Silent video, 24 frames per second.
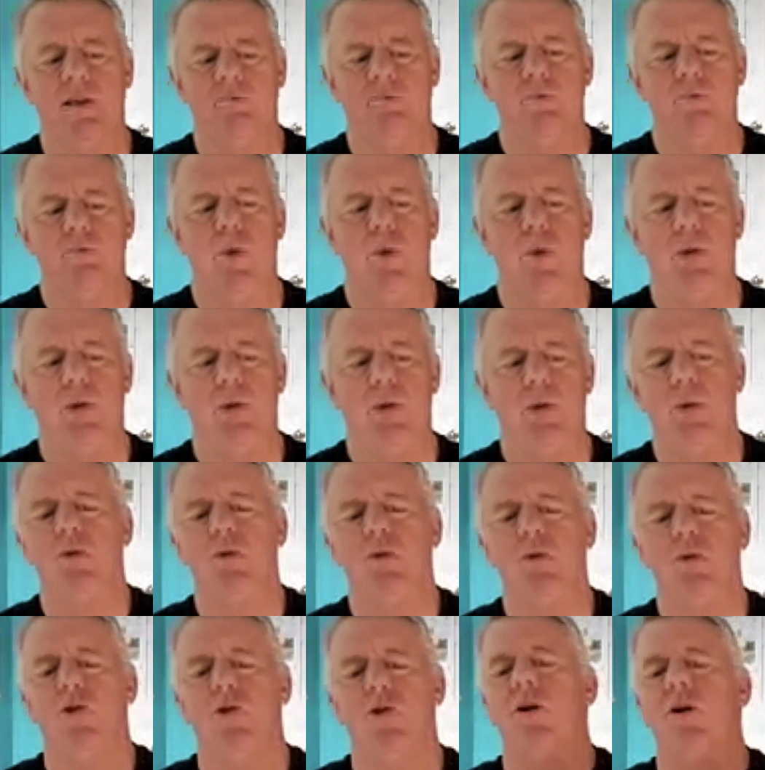when people
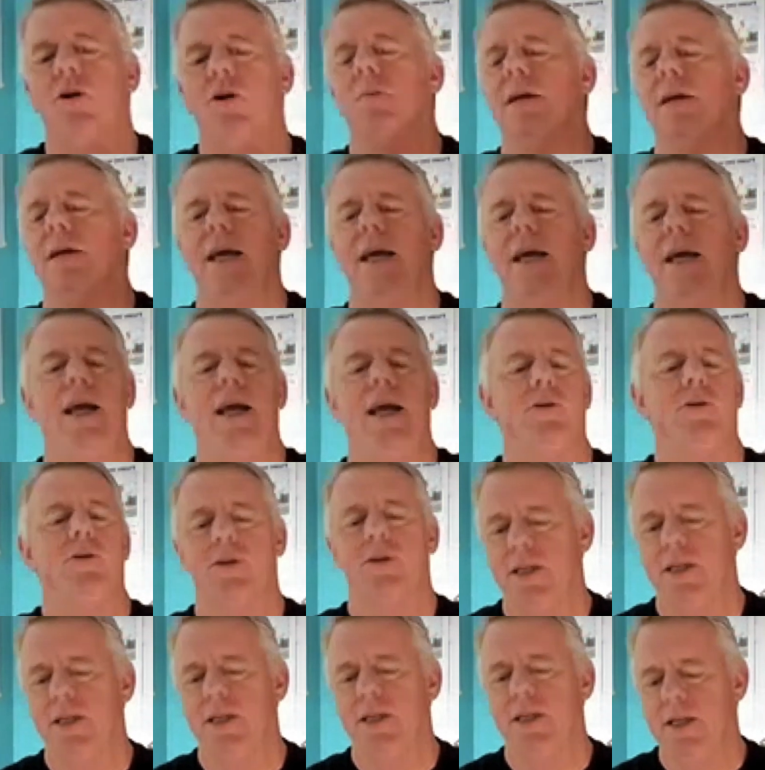talk about
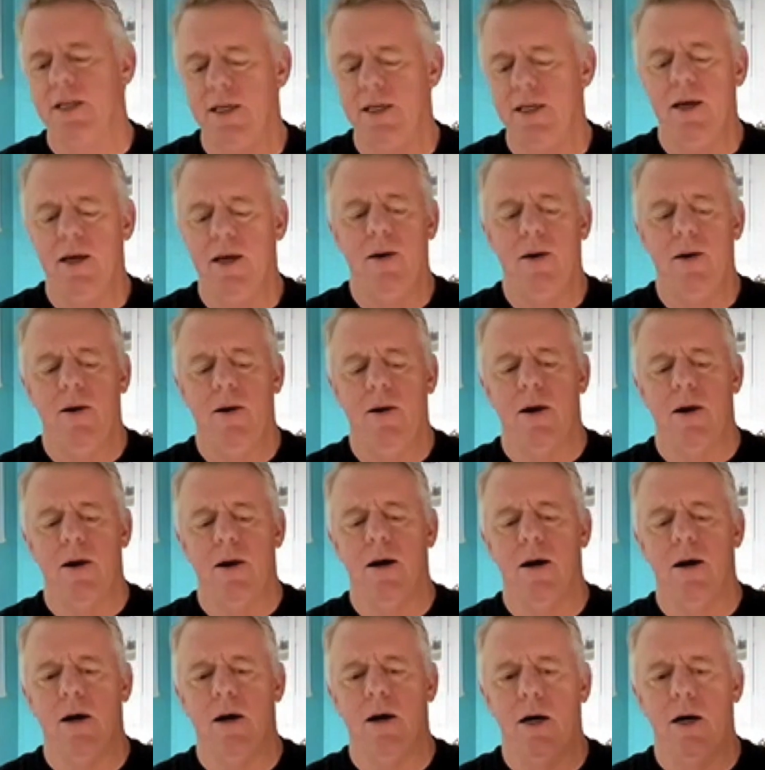anarchy.
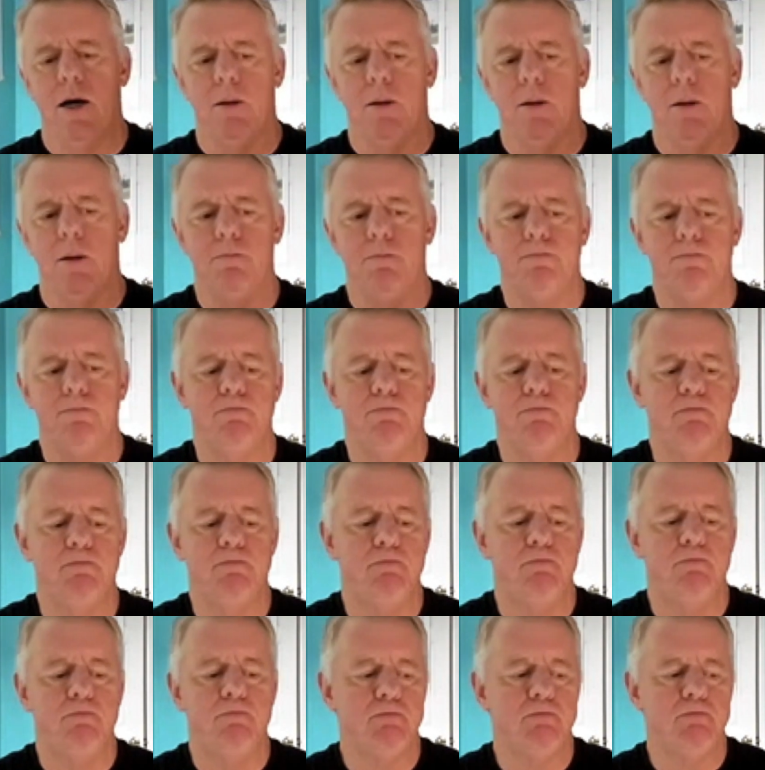Um,
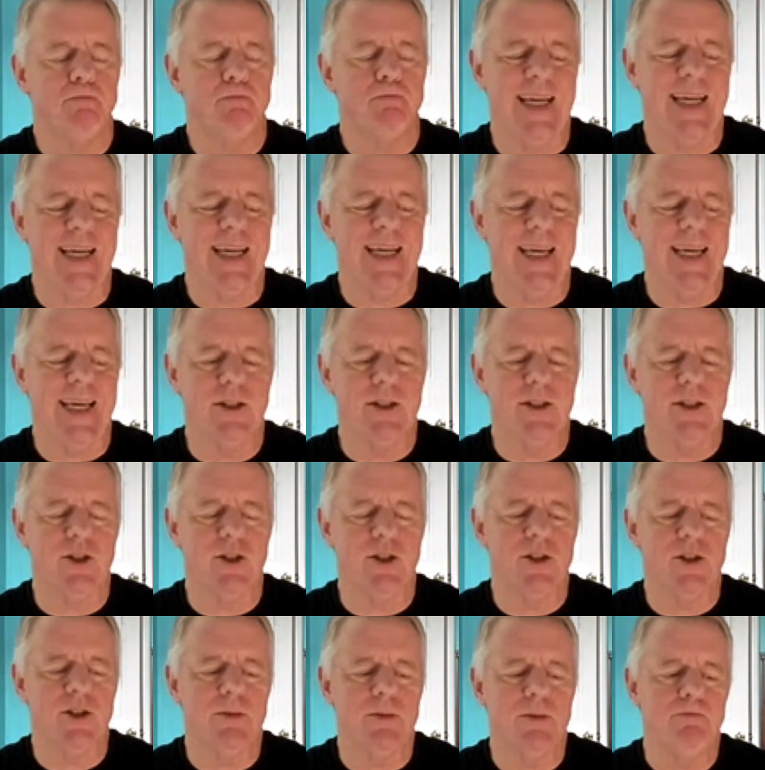
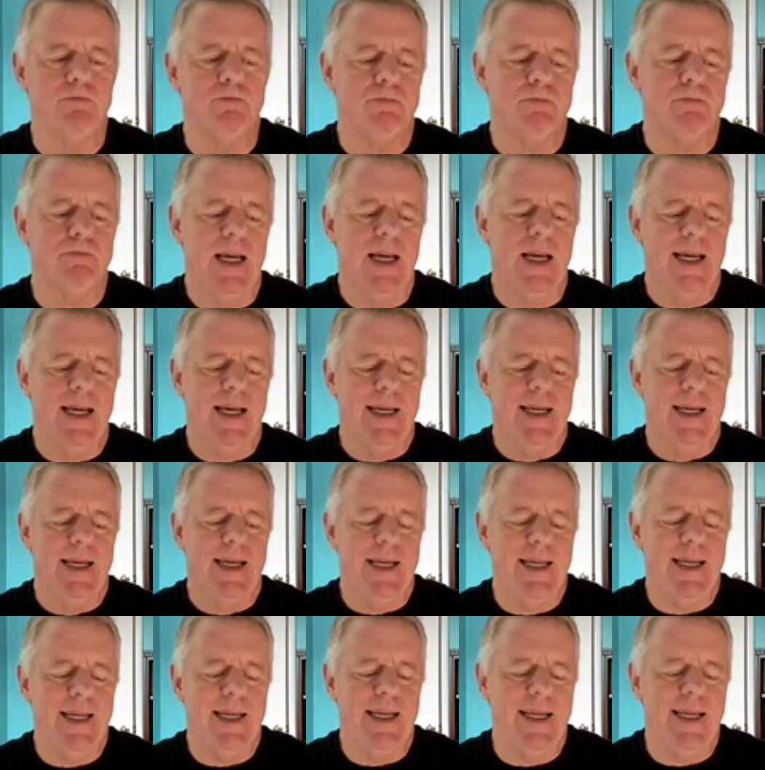it's
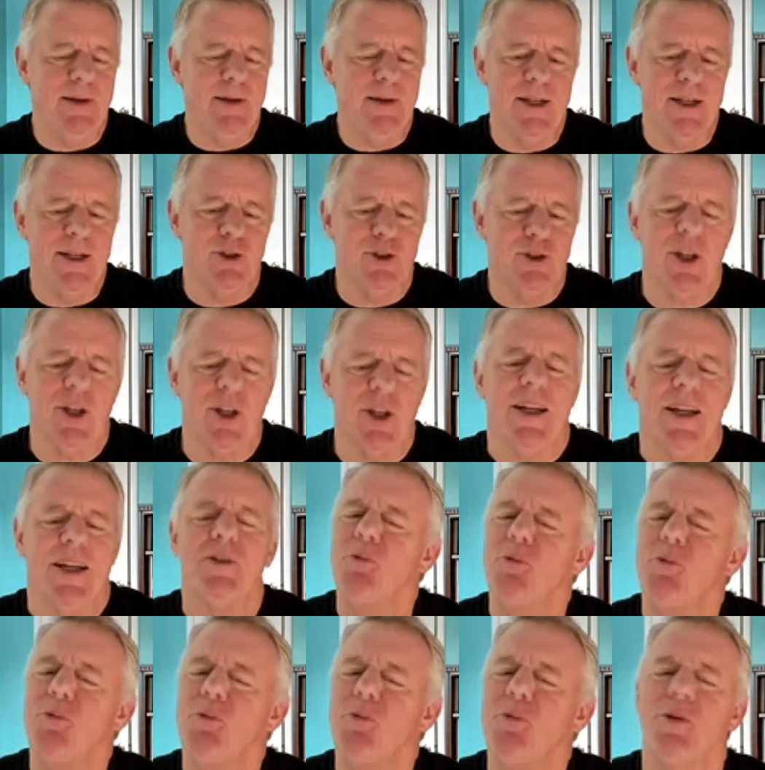it's the kind of
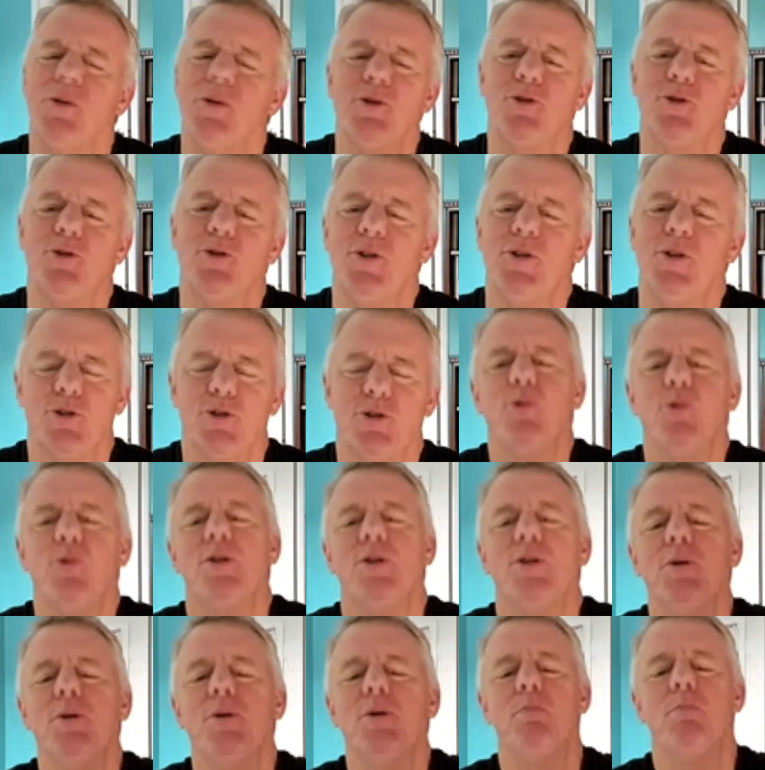thing where there's there's going
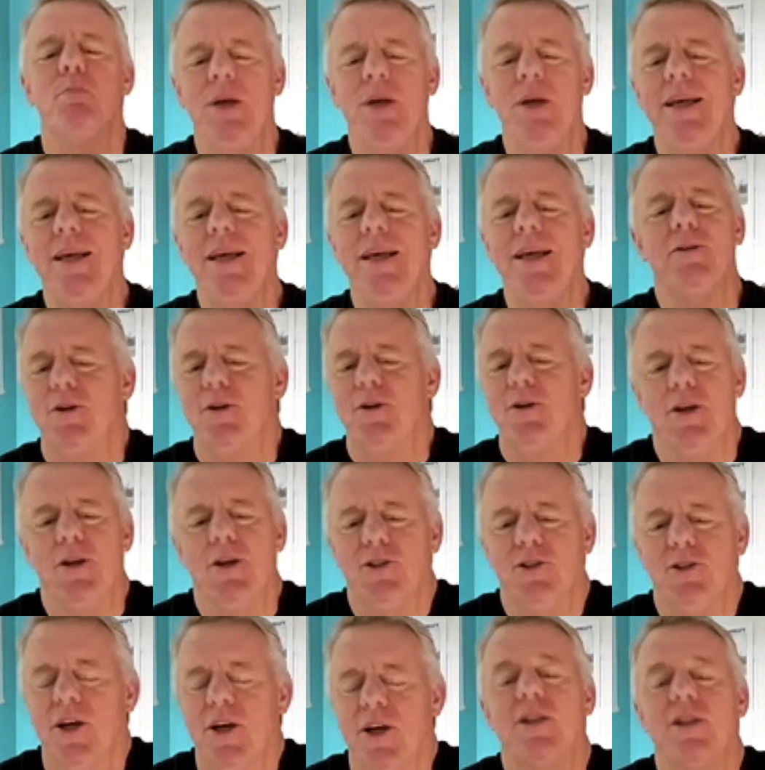to be it's
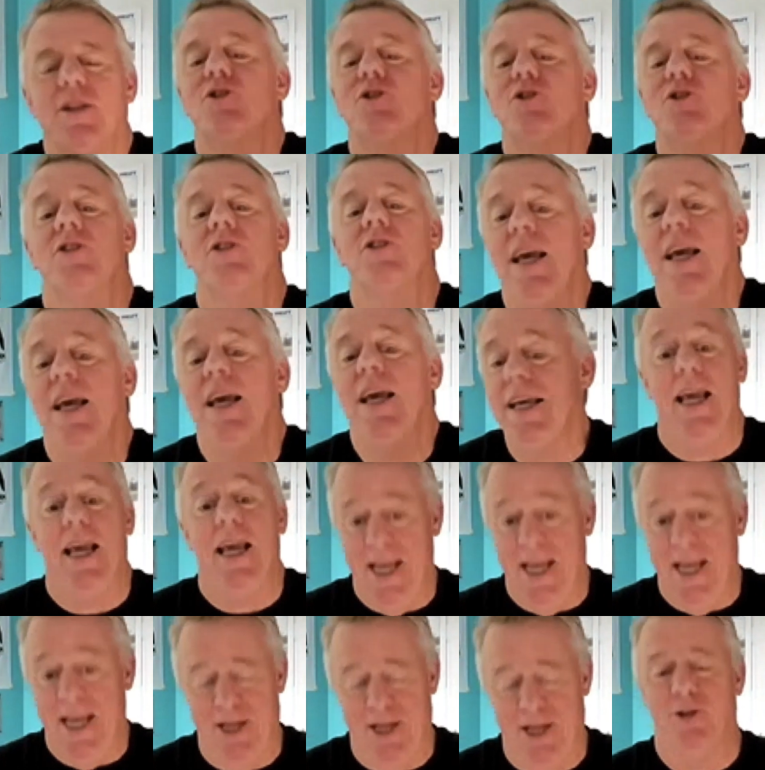not going to stay
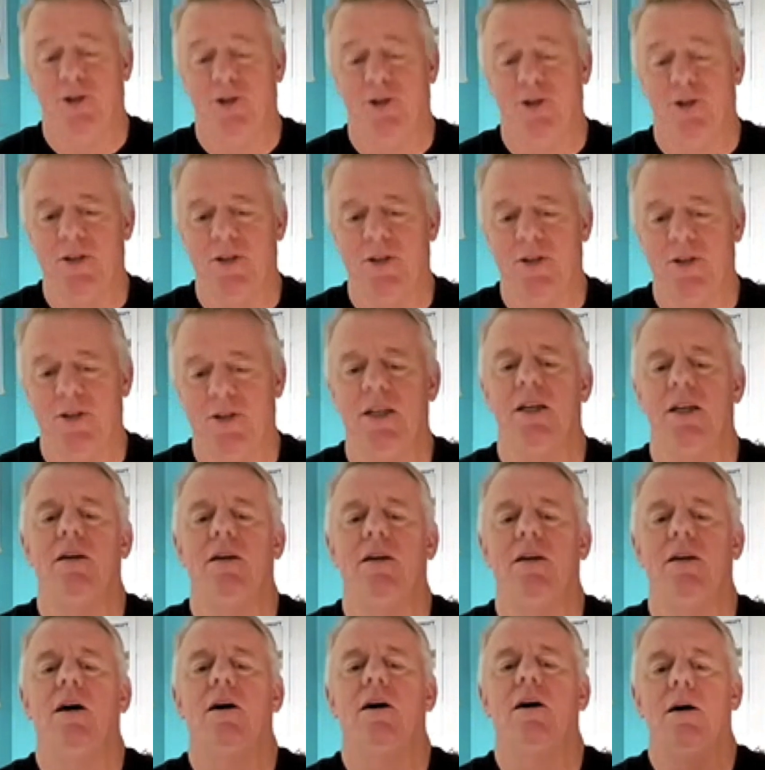anarchy.
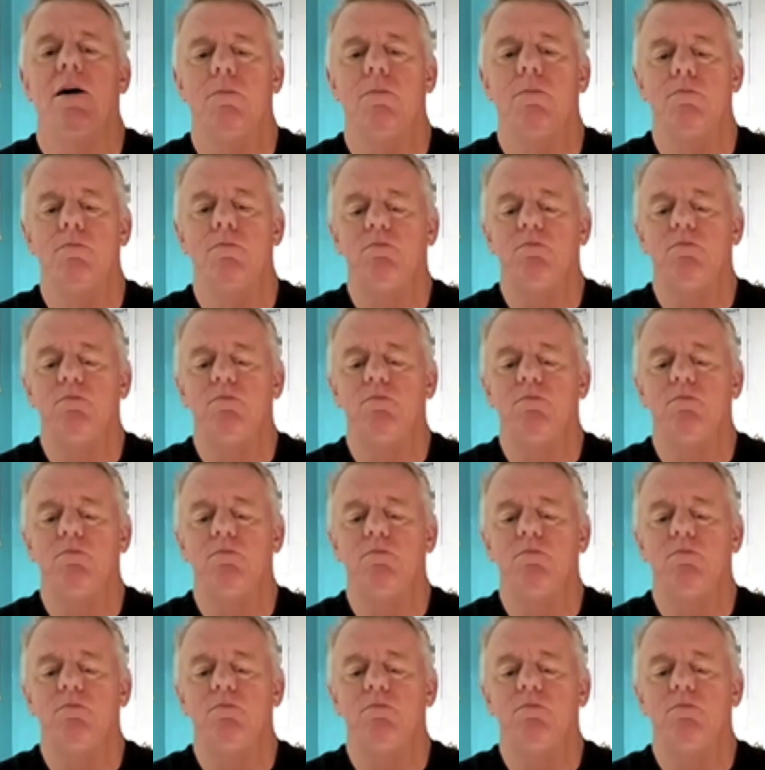Um,